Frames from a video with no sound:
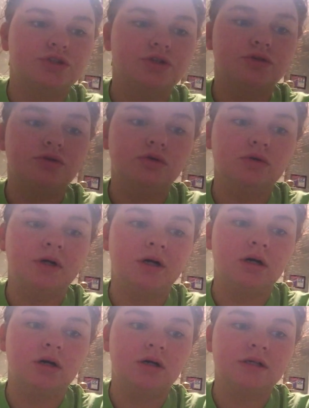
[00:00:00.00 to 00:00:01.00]
to,
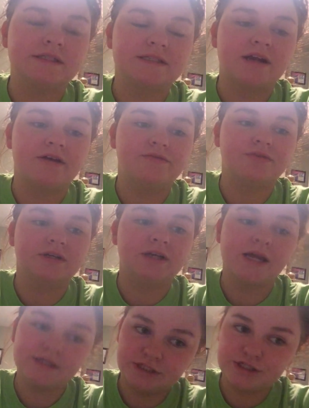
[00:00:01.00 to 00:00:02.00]
instead of
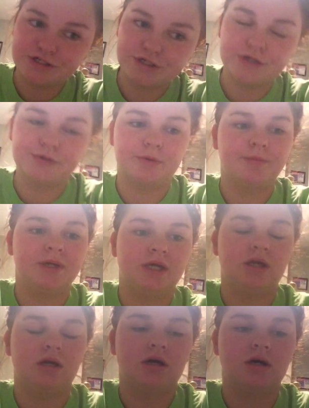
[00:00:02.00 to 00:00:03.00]
next year, it will
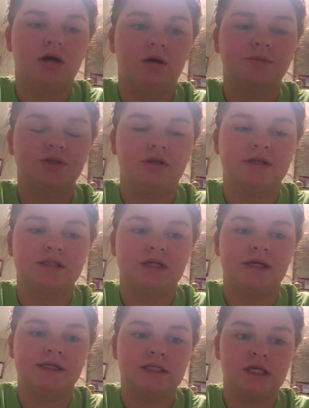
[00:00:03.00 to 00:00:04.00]
be
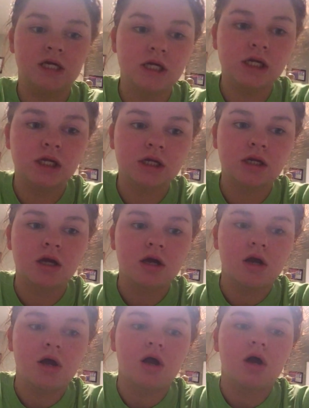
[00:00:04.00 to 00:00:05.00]
2018.
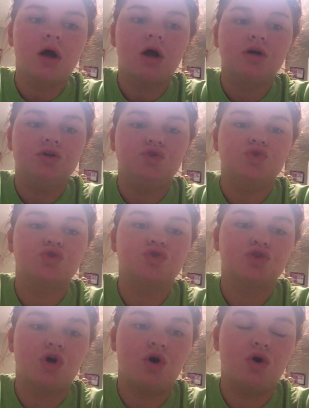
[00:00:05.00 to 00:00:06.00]

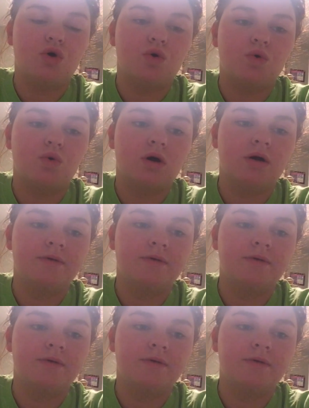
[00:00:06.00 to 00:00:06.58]
So